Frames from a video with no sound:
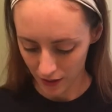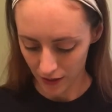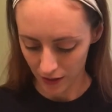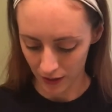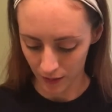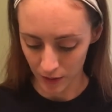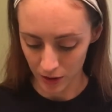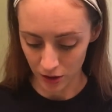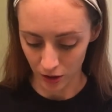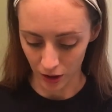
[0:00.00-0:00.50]

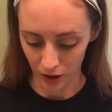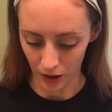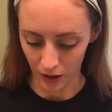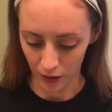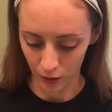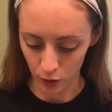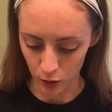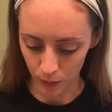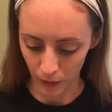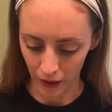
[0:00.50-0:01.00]
let me show you the
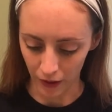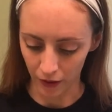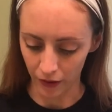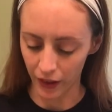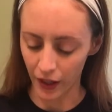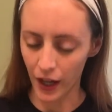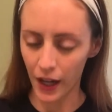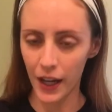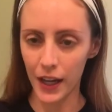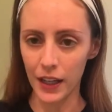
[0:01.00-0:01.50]
loose powder
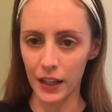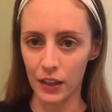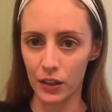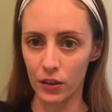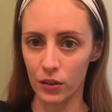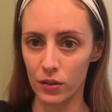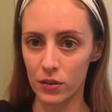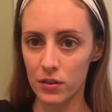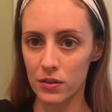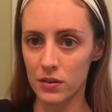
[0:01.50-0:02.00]
that I
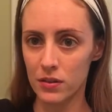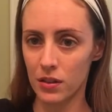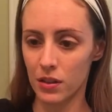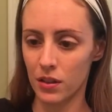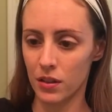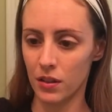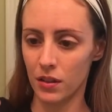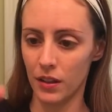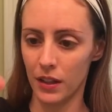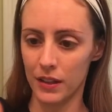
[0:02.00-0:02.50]
use.
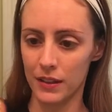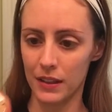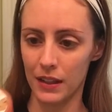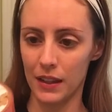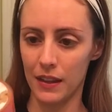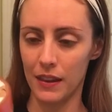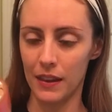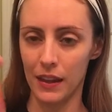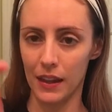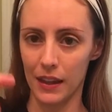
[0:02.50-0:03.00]
It's
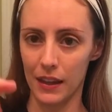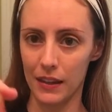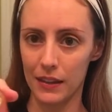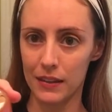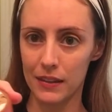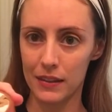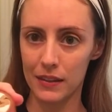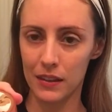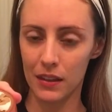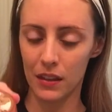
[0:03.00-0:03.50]
in
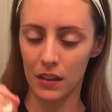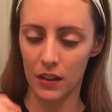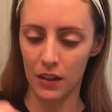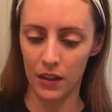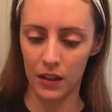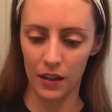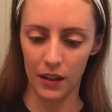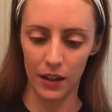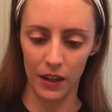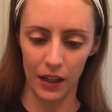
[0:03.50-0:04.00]
this,
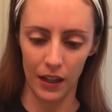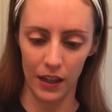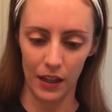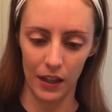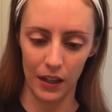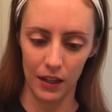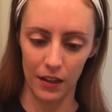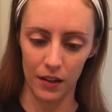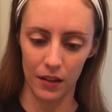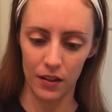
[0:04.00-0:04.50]

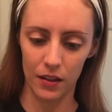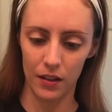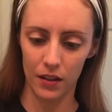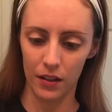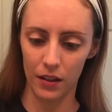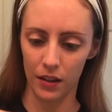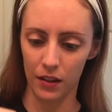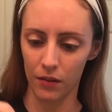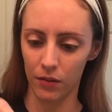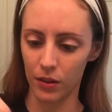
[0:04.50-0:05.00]
and
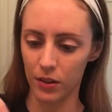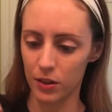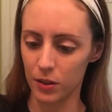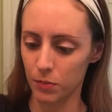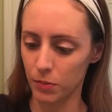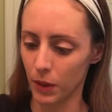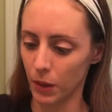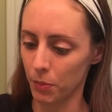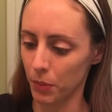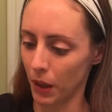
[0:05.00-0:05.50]
it will
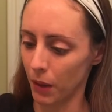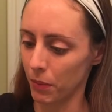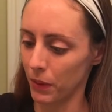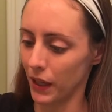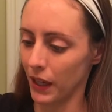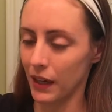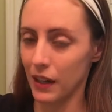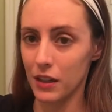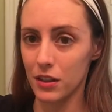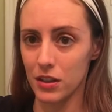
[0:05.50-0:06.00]
spill probably,
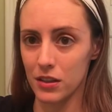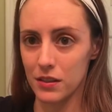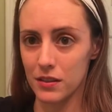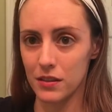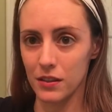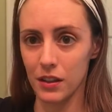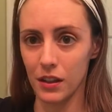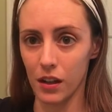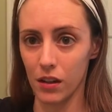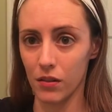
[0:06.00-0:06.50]
and it just,
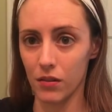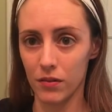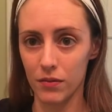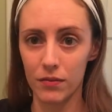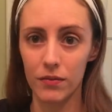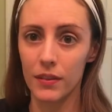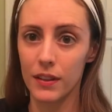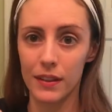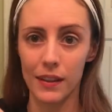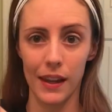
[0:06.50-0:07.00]
you know,
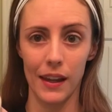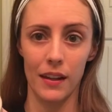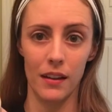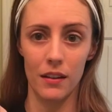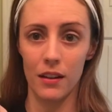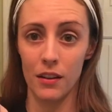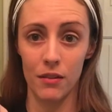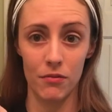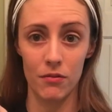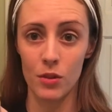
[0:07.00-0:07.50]
it's like
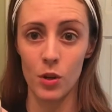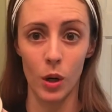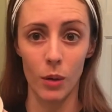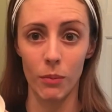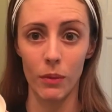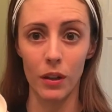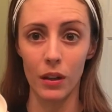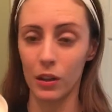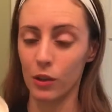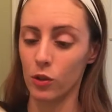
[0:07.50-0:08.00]
a
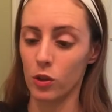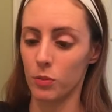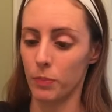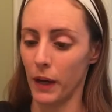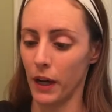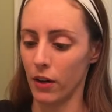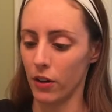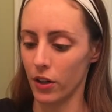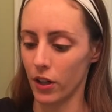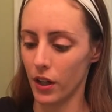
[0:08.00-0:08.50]
normal loose
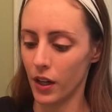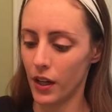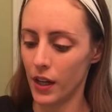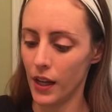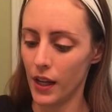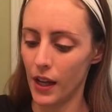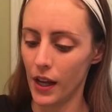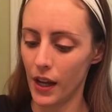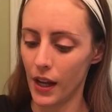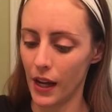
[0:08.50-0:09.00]
powder.
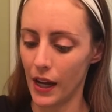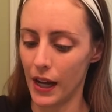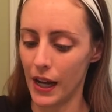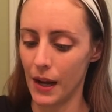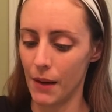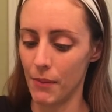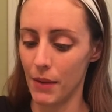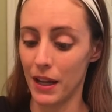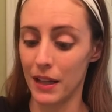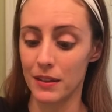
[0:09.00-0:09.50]

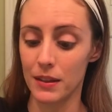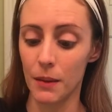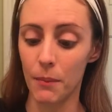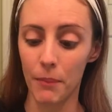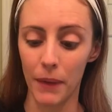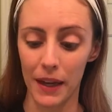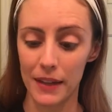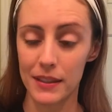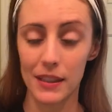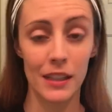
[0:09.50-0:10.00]
It's a
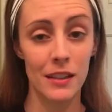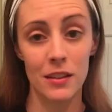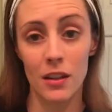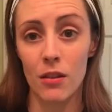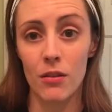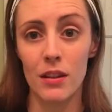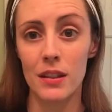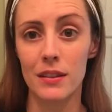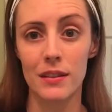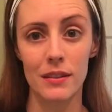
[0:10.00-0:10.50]
mess. It's
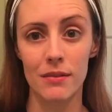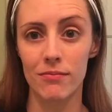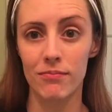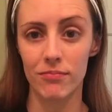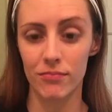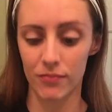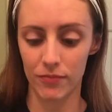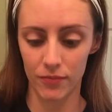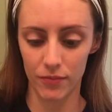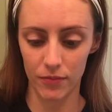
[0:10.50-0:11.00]
always,
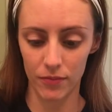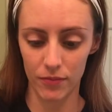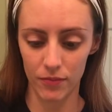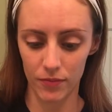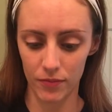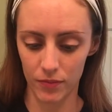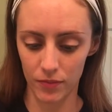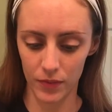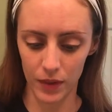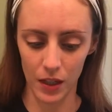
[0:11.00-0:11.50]

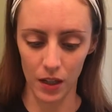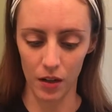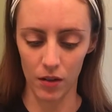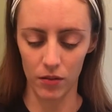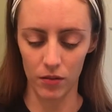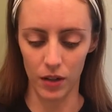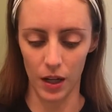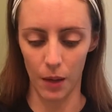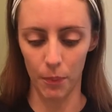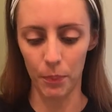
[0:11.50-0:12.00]
you know,
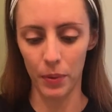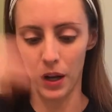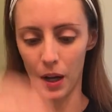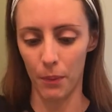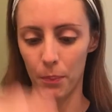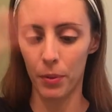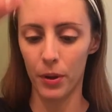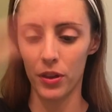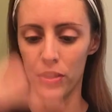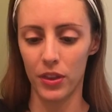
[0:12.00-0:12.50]
I'll
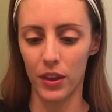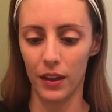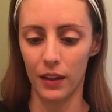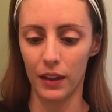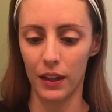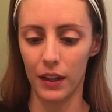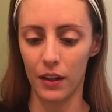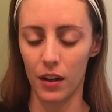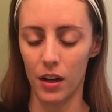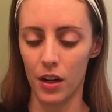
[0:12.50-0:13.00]
put the
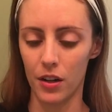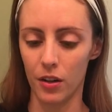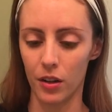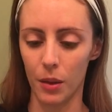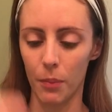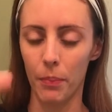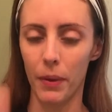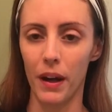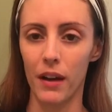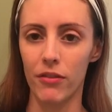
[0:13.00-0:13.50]
lid on or the
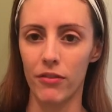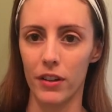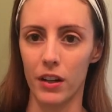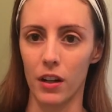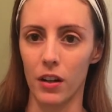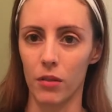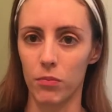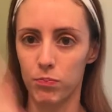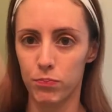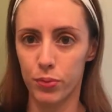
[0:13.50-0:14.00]
puff and
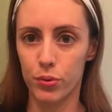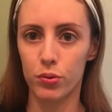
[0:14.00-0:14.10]
it'll